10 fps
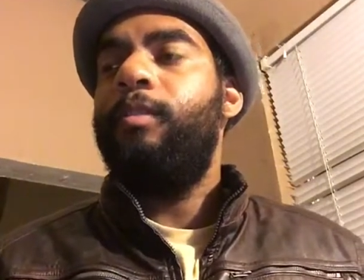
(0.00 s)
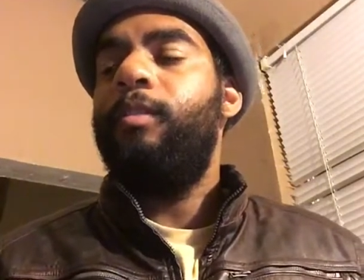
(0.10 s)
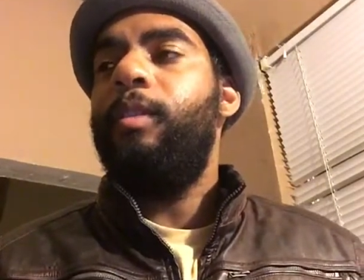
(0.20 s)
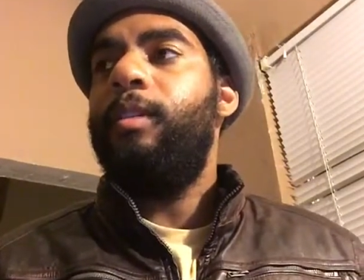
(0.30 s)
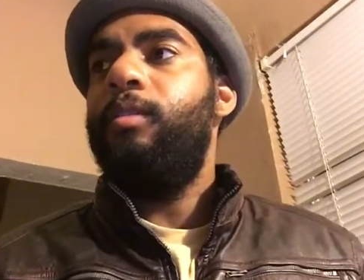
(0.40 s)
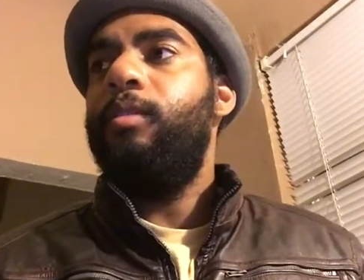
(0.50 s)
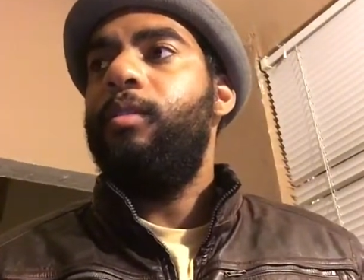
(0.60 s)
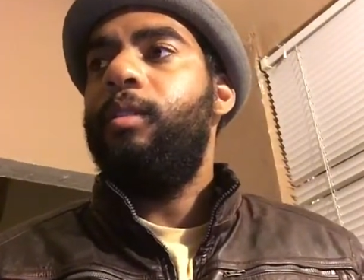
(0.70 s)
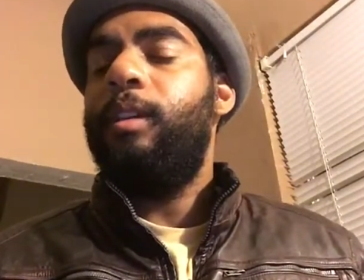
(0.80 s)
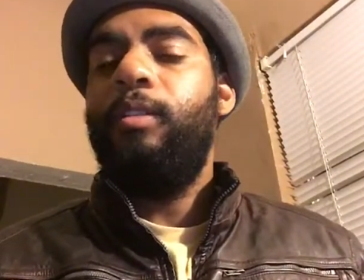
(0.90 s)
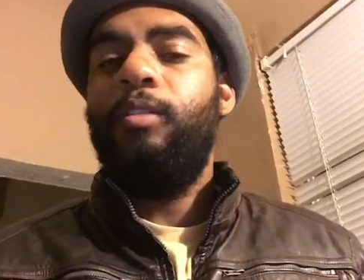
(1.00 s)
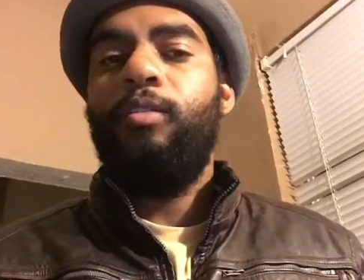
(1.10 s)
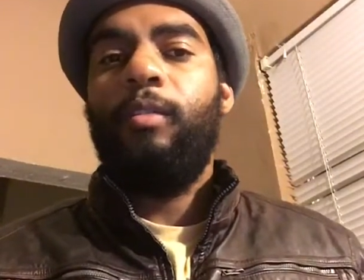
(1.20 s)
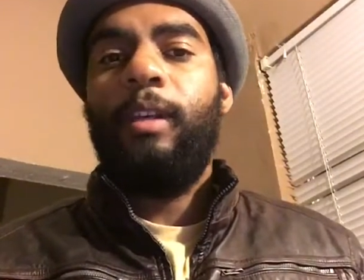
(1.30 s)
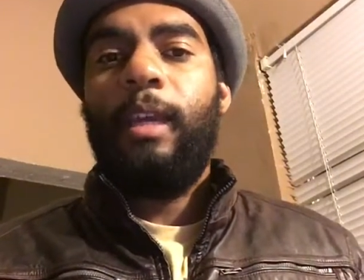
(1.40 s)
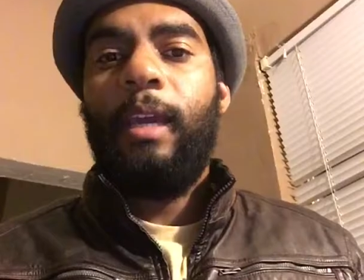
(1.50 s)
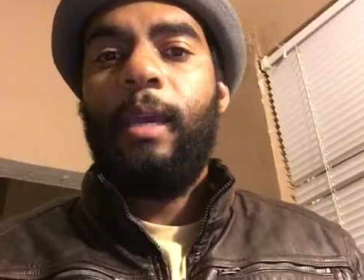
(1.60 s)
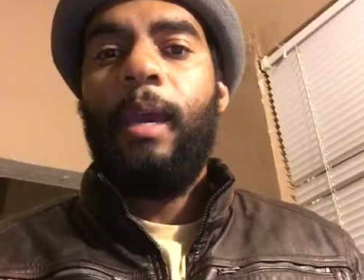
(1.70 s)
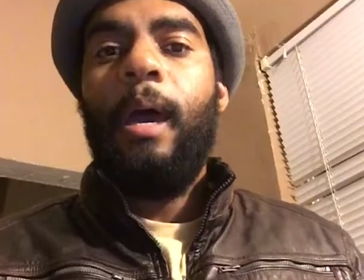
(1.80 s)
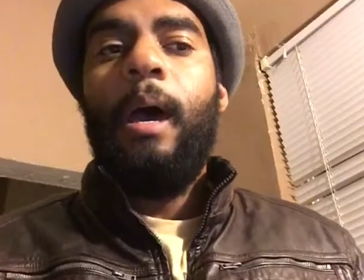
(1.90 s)
students who could usually get
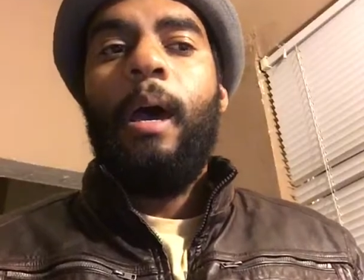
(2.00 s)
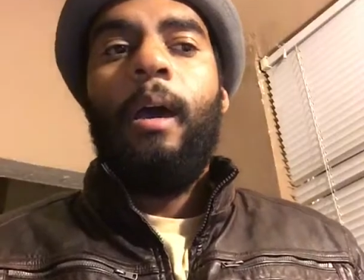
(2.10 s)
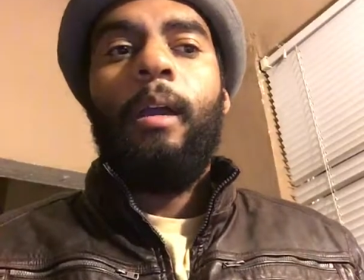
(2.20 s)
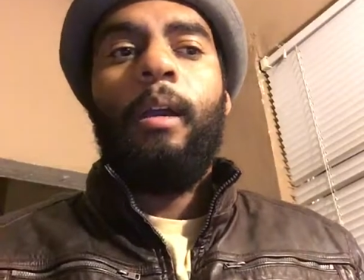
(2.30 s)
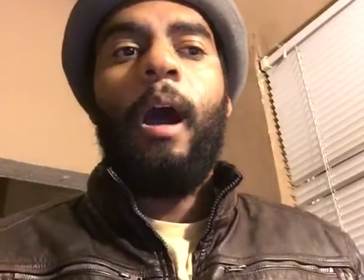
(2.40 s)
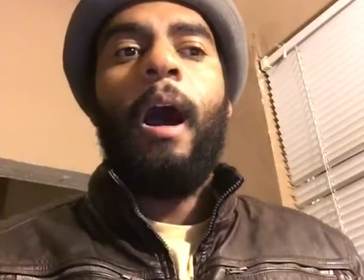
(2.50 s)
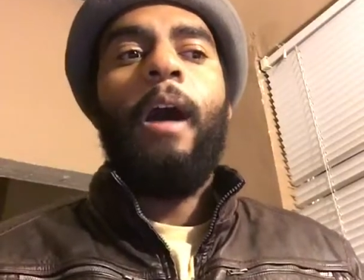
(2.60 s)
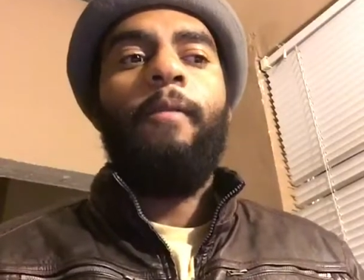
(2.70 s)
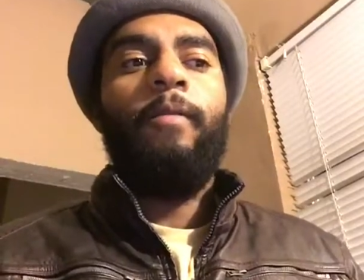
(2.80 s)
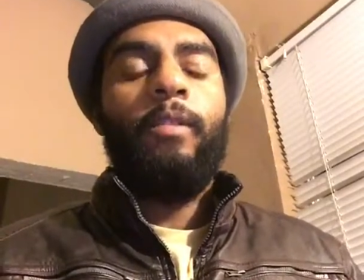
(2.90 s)
caught